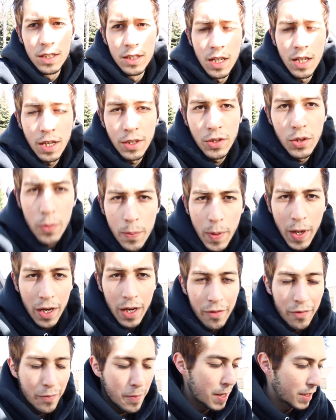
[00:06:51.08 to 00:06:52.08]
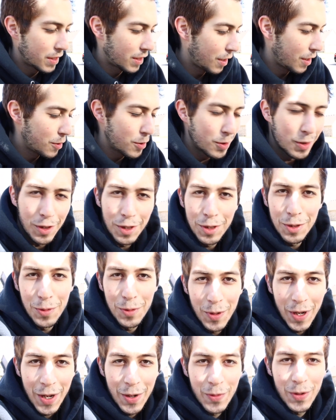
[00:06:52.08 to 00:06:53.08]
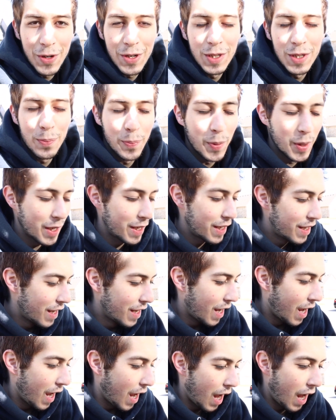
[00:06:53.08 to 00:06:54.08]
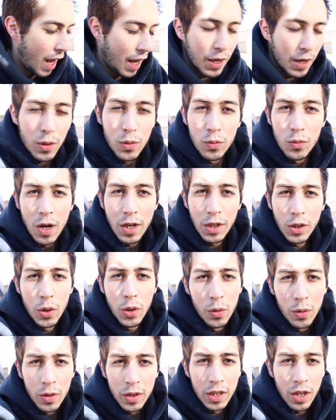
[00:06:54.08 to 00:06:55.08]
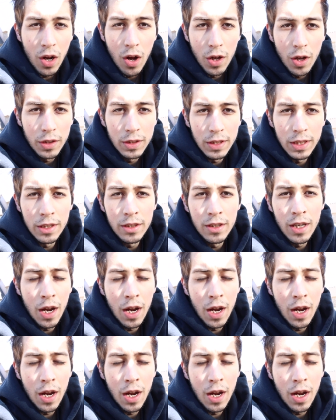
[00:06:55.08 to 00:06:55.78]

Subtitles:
Not too bad of a mess. I usually do way worse, but I don't run coolant all year.